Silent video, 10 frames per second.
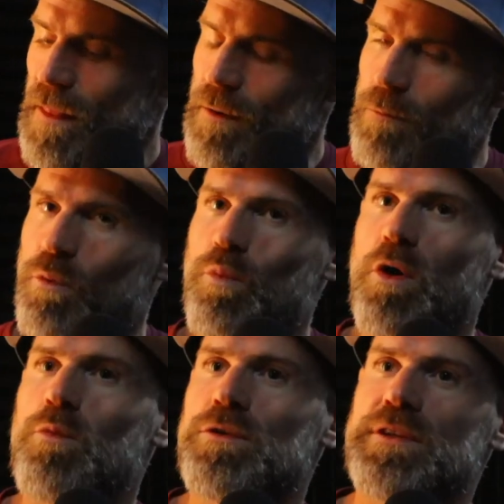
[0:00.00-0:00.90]
But
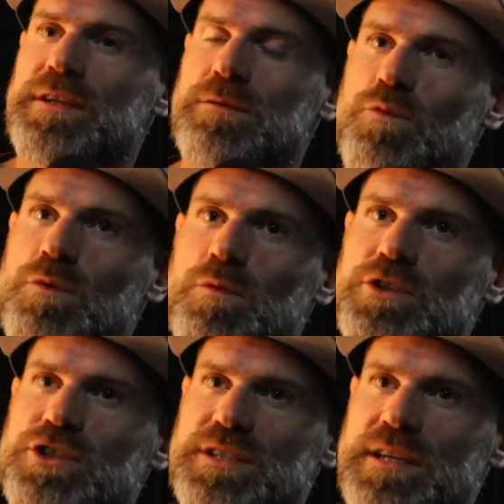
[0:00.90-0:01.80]
what
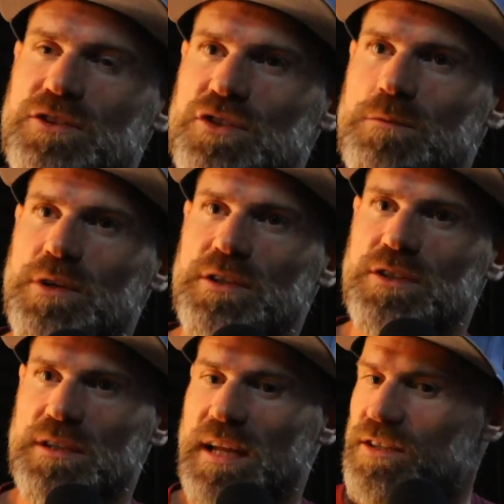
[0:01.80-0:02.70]
would you say to somebody
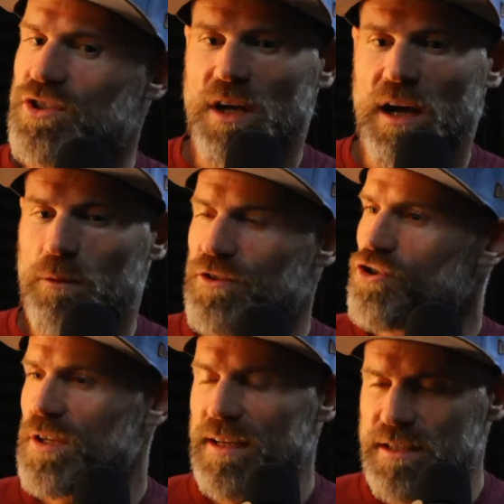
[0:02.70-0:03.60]
to start with?
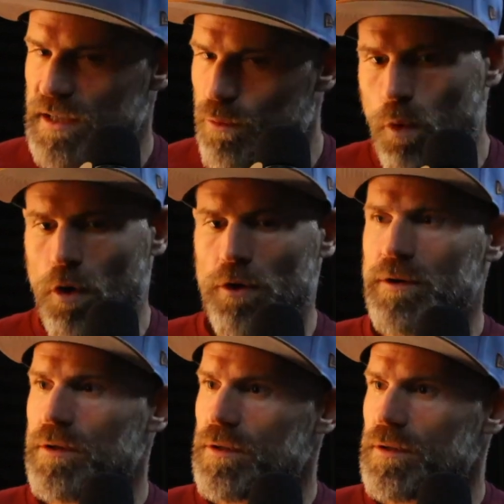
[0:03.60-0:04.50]
Just say
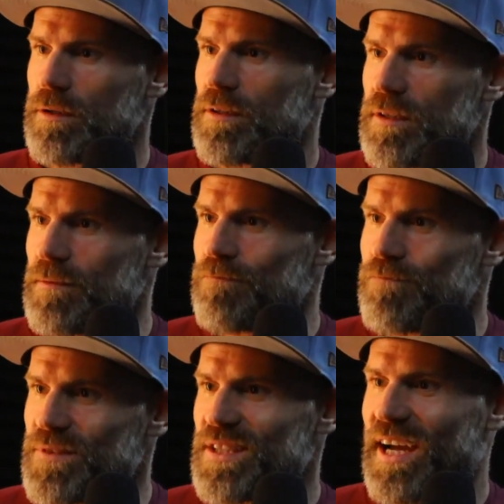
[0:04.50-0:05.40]
one
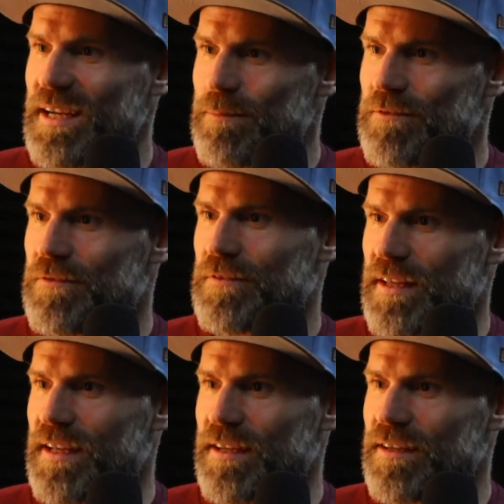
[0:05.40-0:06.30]
type of
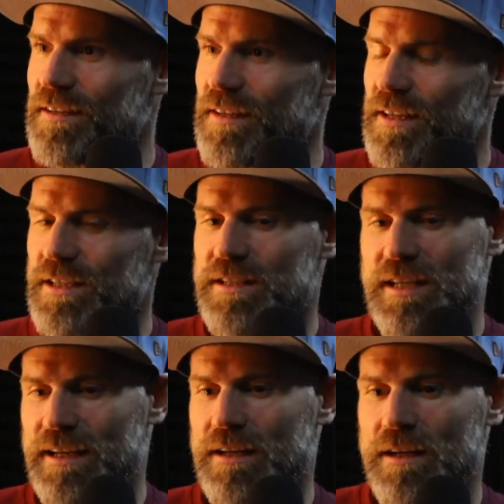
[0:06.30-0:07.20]
thing, because it's
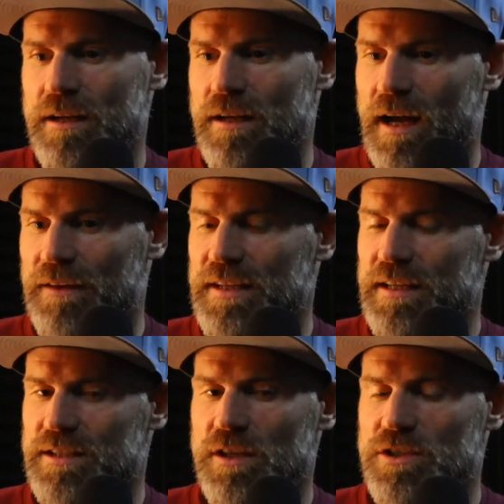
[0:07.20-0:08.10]
I think
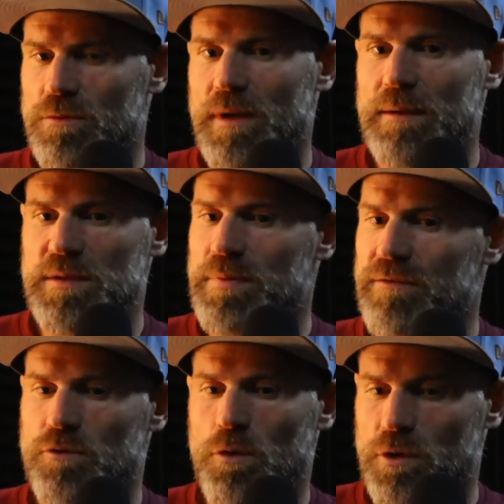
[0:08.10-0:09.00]
it's sometimes a bit
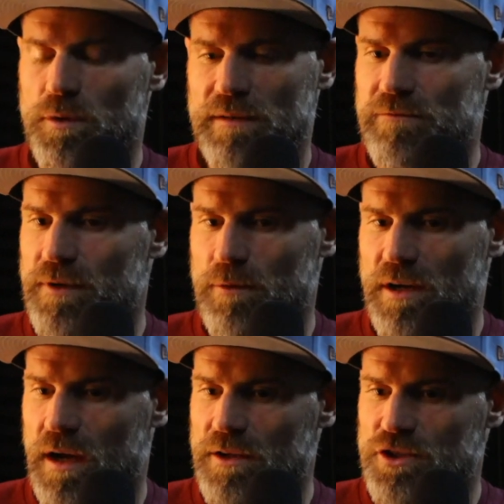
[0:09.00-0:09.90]
of an overload even for our
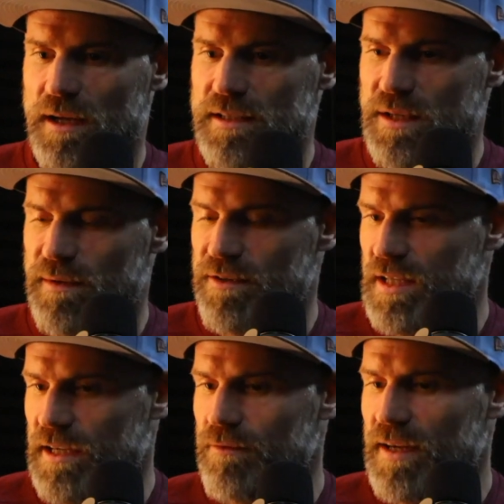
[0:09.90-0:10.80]
carnage clients, where it's
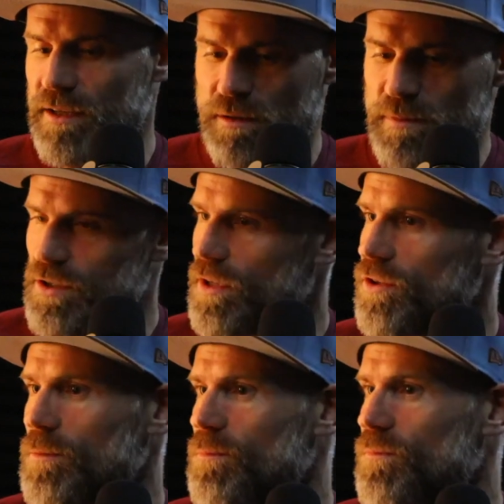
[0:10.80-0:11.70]
right, you're going to be
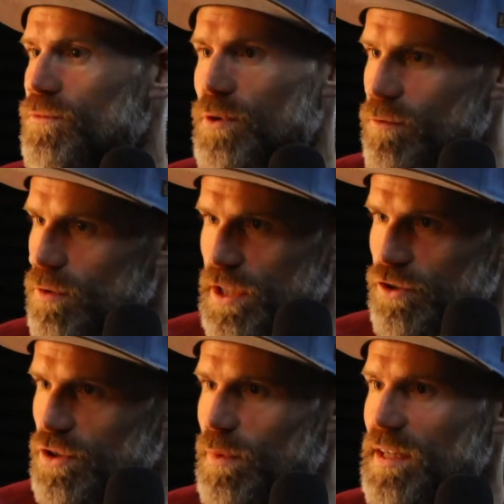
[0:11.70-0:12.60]
turning up 3 to 4
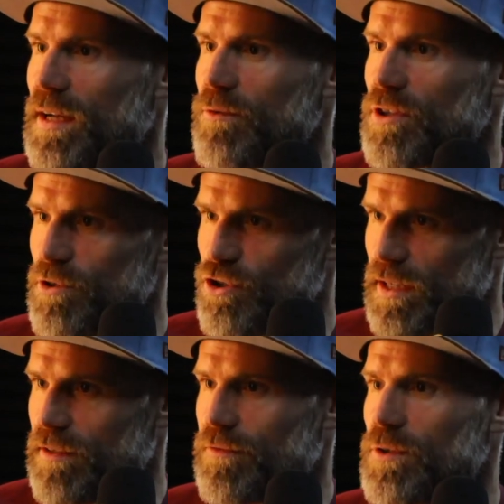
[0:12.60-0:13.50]
sessions a week now, you're going to be
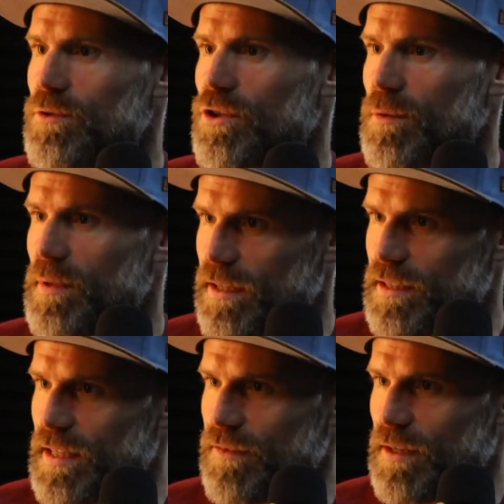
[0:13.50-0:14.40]
tracking your food, you're going to be getting
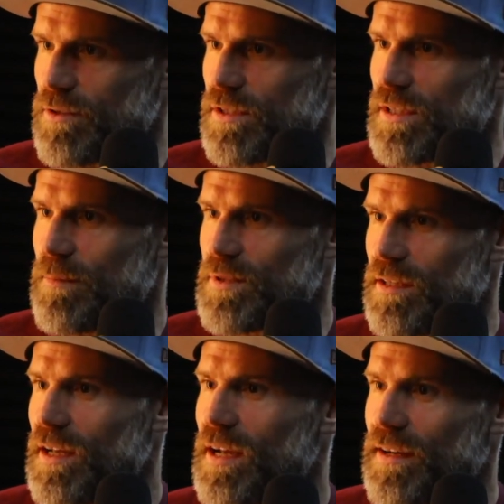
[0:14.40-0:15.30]
your 10,000 steps
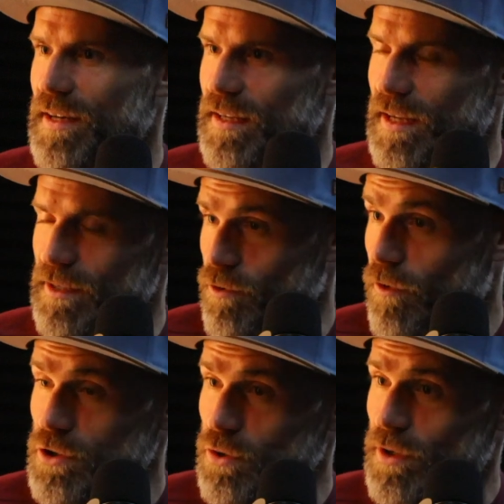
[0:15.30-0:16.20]
in. Now, you've
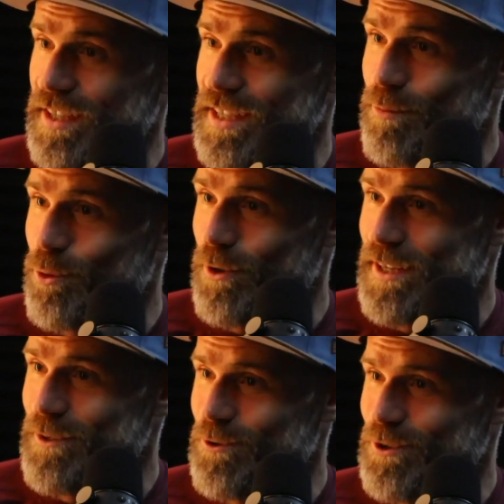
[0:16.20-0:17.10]
also got to hit your
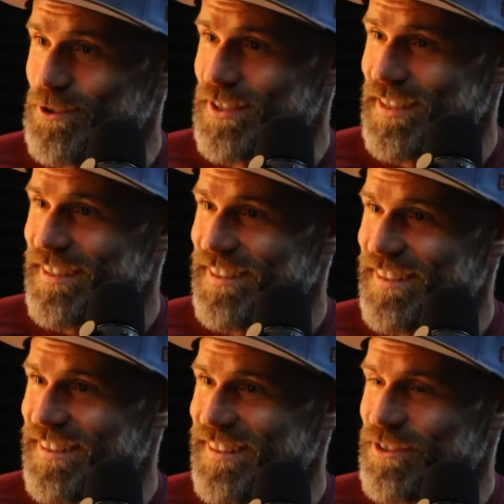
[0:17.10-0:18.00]
protein goals.
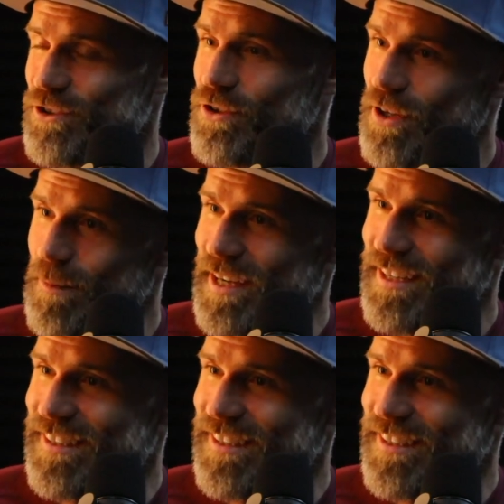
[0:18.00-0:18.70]
Do you know what I mean?